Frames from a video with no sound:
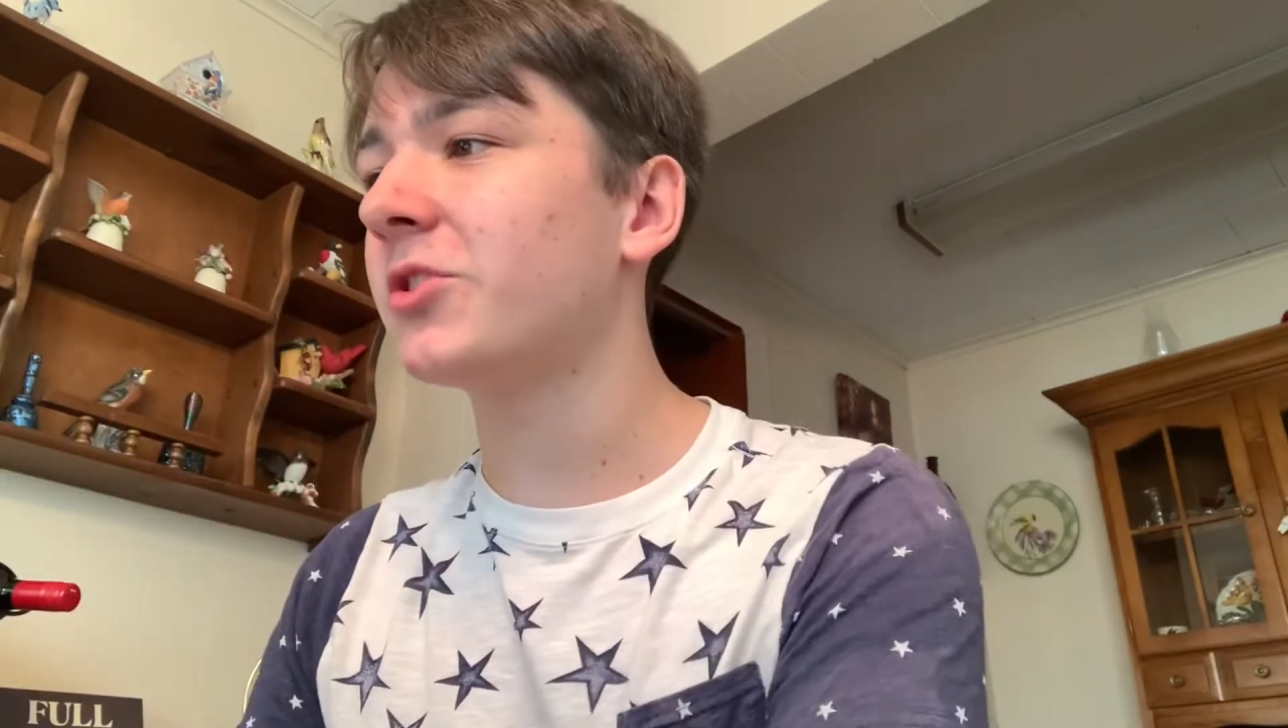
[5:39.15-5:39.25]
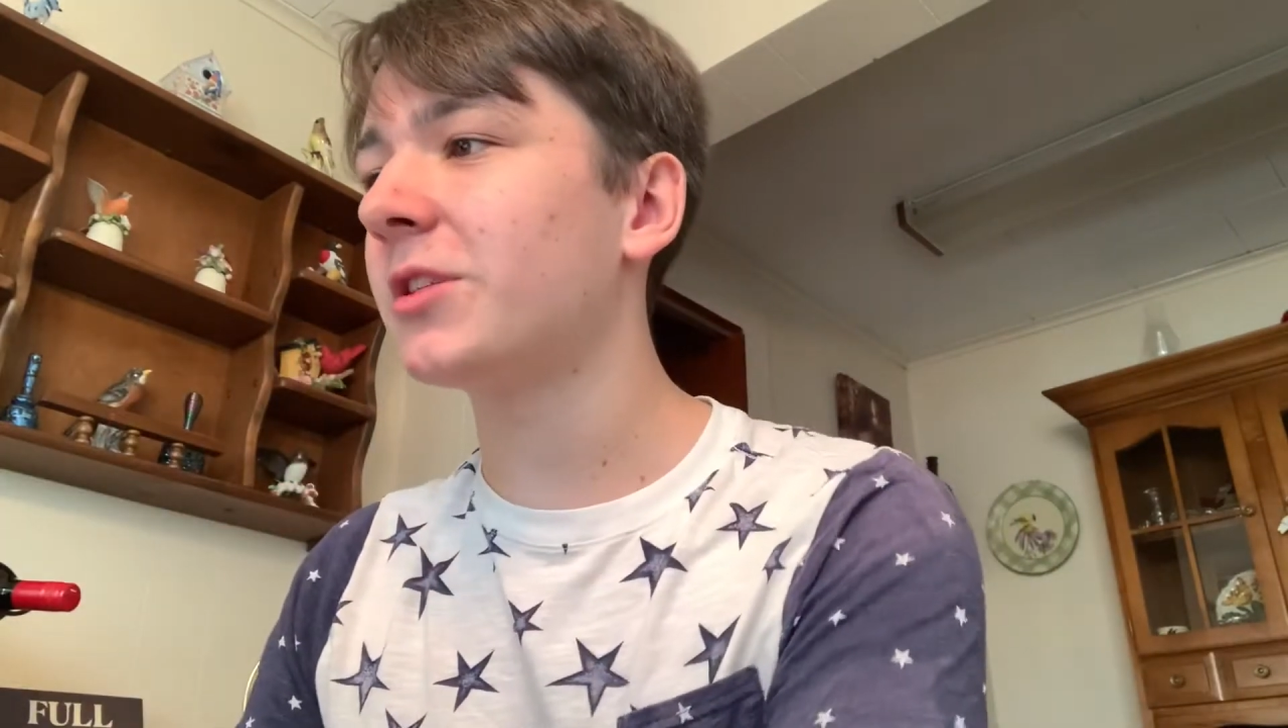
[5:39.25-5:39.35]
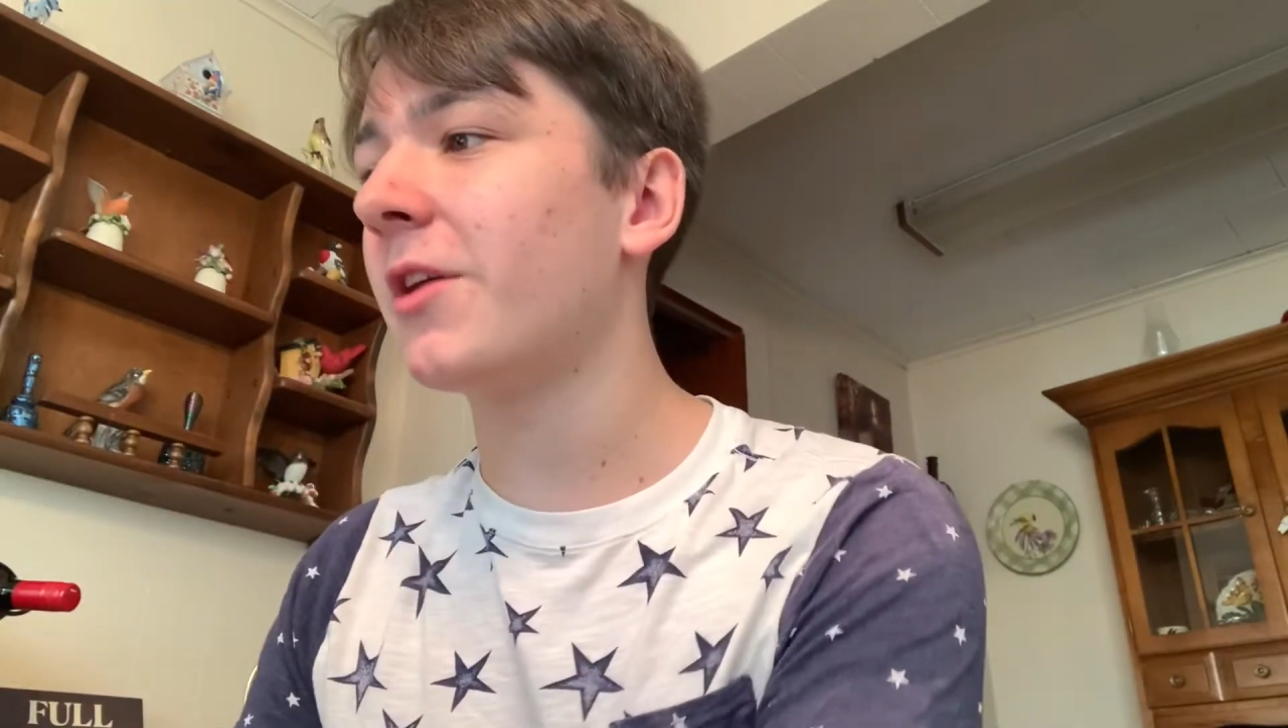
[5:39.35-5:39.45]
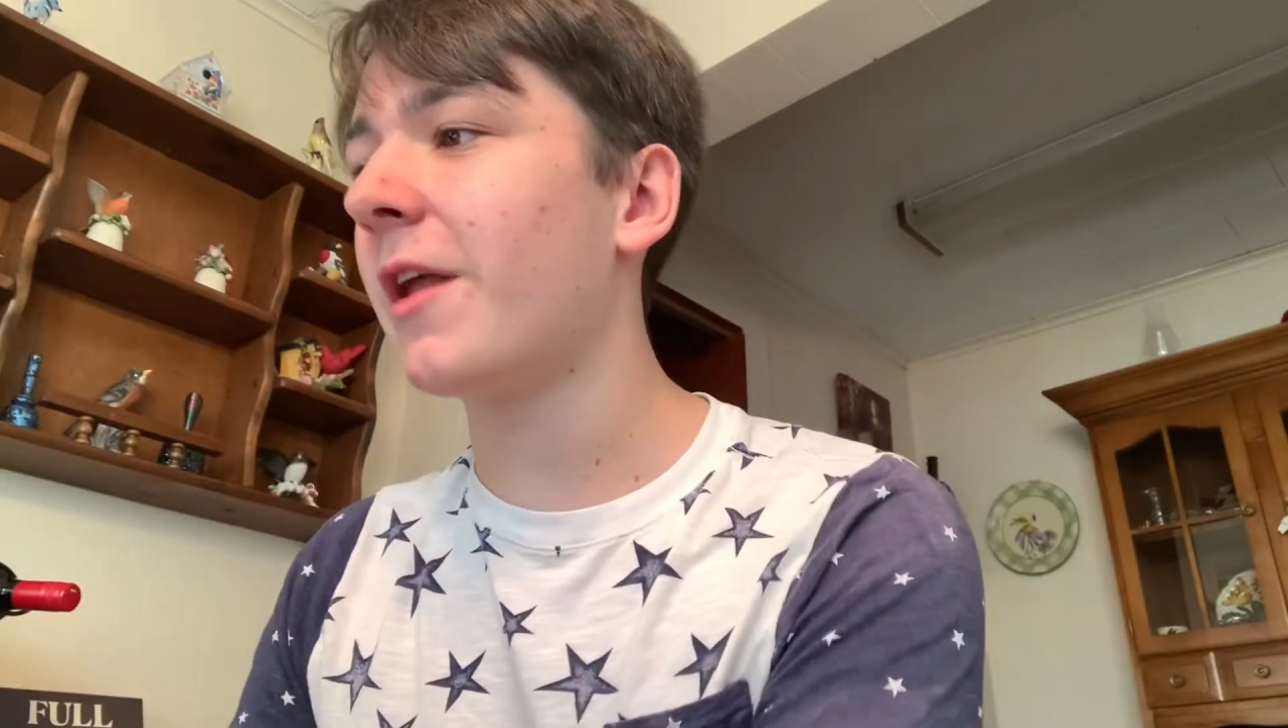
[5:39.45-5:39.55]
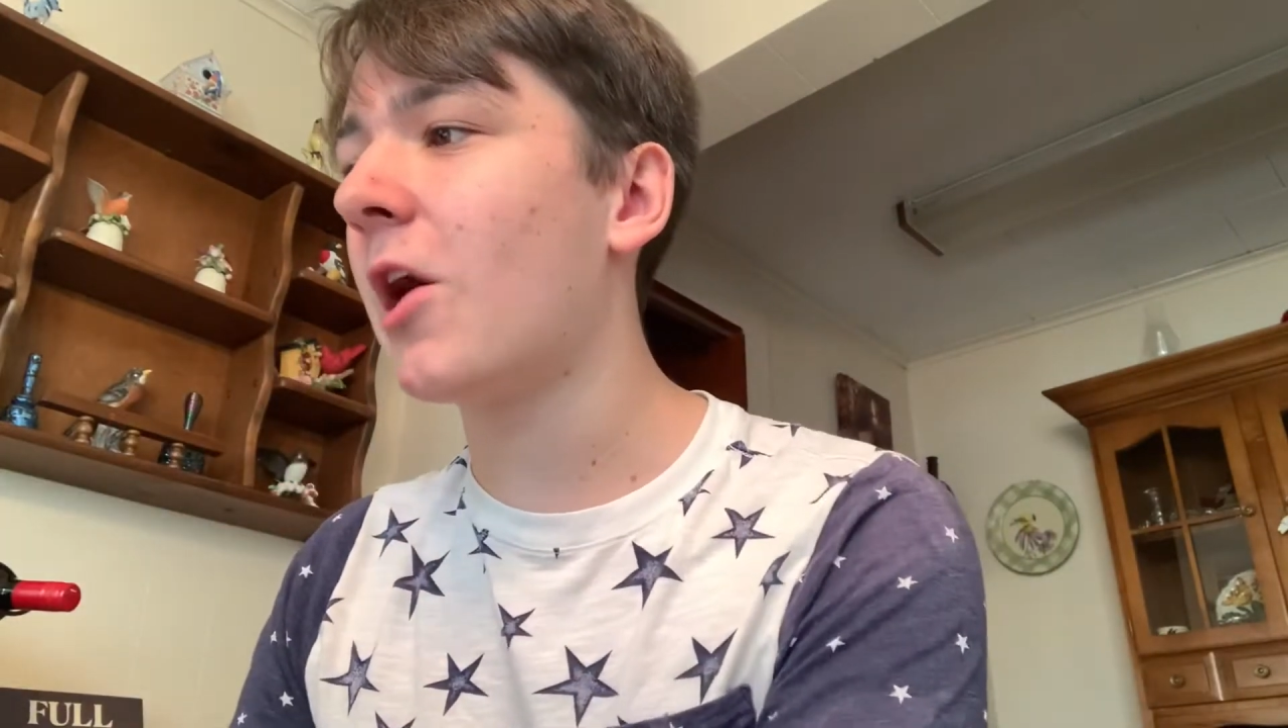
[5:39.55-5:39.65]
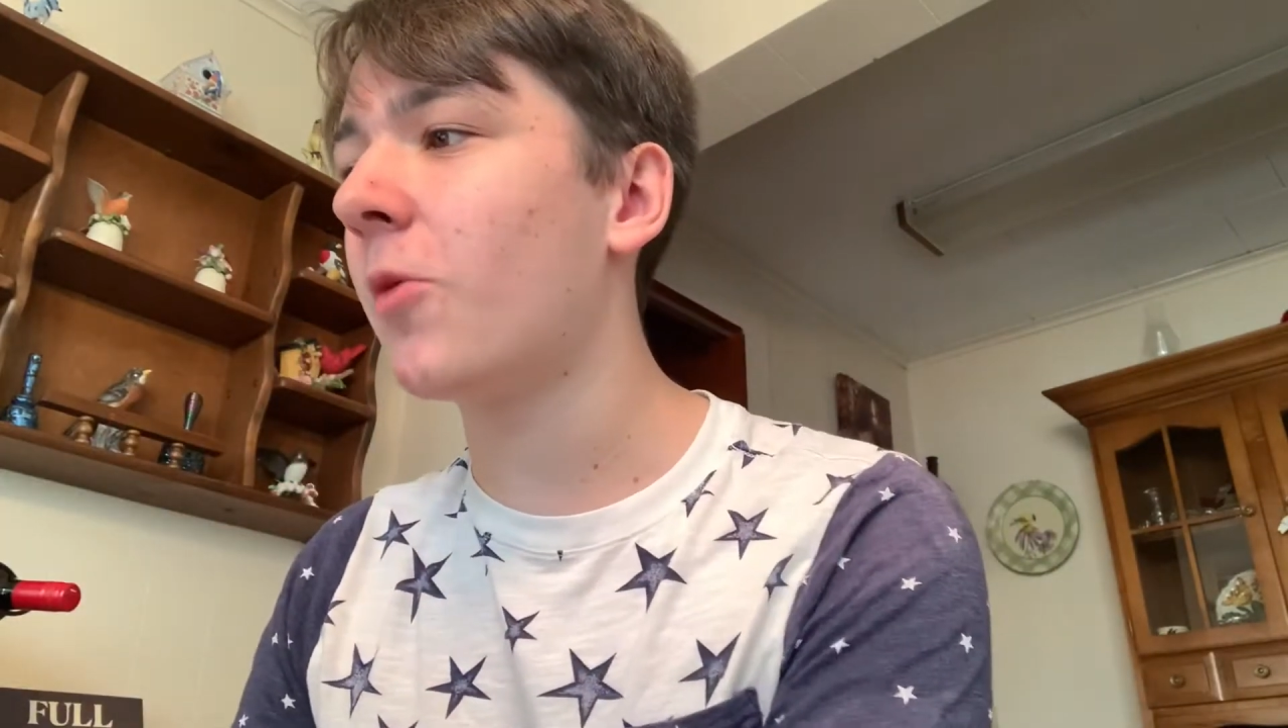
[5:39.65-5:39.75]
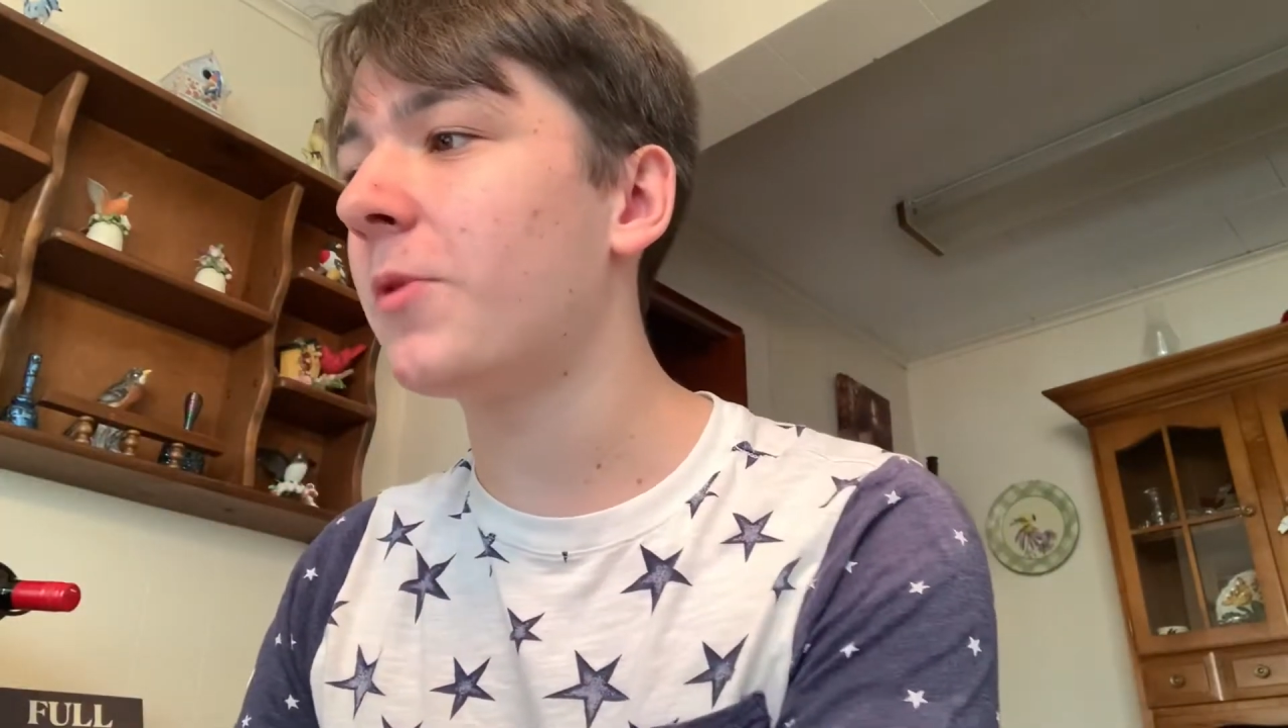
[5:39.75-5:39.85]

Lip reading: just there to help